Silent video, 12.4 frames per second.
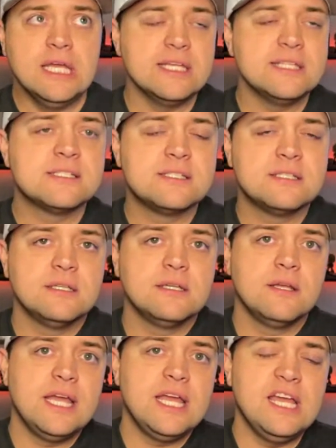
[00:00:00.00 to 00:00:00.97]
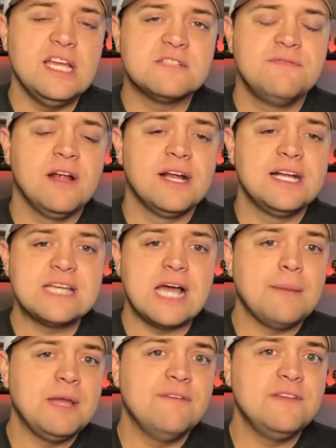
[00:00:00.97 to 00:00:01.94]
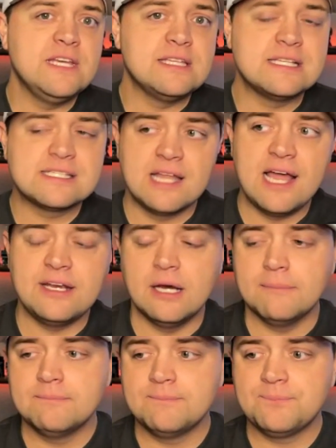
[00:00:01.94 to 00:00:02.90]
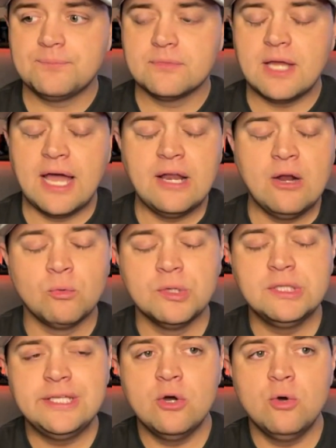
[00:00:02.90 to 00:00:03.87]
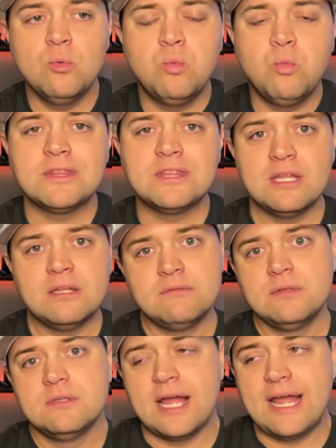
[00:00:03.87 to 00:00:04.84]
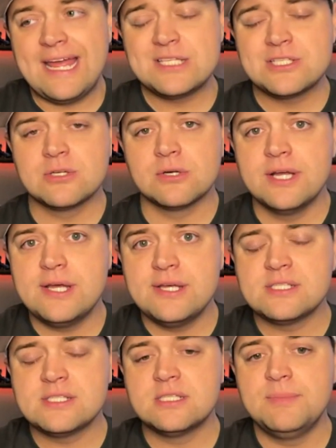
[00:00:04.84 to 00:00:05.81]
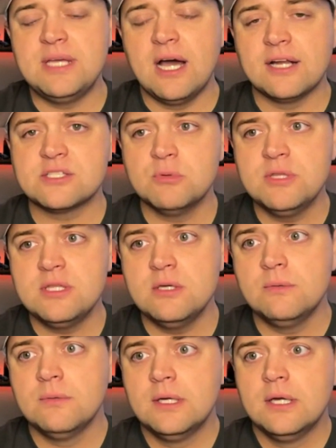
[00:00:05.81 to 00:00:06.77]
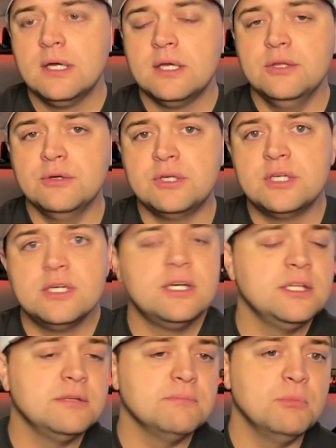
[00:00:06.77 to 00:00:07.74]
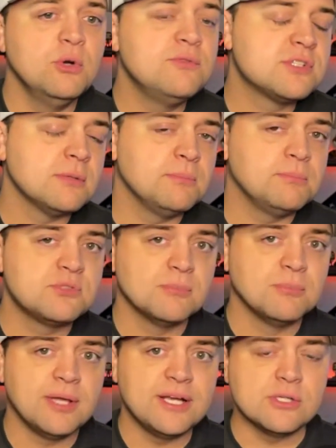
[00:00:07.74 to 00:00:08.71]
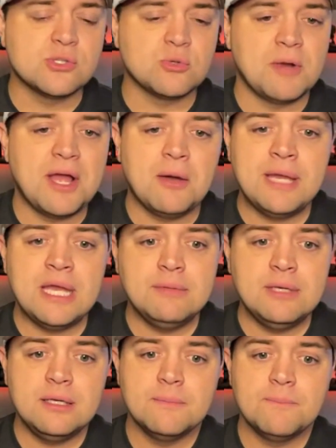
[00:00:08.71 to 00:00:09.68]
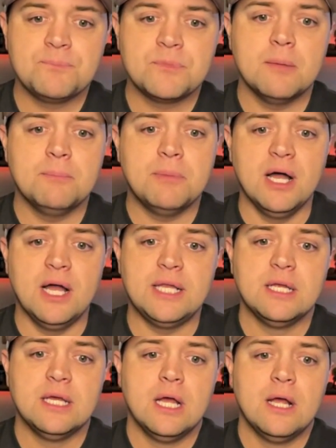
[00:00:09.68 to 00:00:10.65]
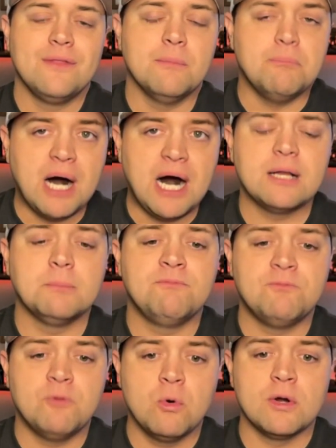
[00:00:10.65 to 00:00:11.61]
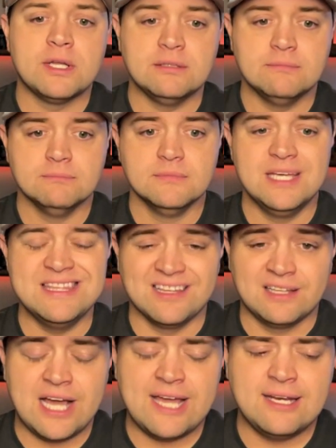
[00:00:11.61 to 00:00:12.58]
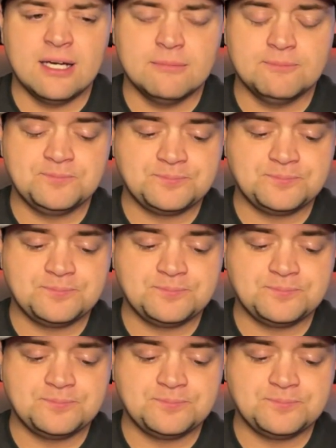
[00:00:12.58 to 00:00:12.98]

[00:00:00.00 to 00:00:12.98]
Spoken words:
is it's very top heavy in this lineup. I don't really know what the answer is, to be honest with you. You could move some players around maybe, but the bottom four in the lineup,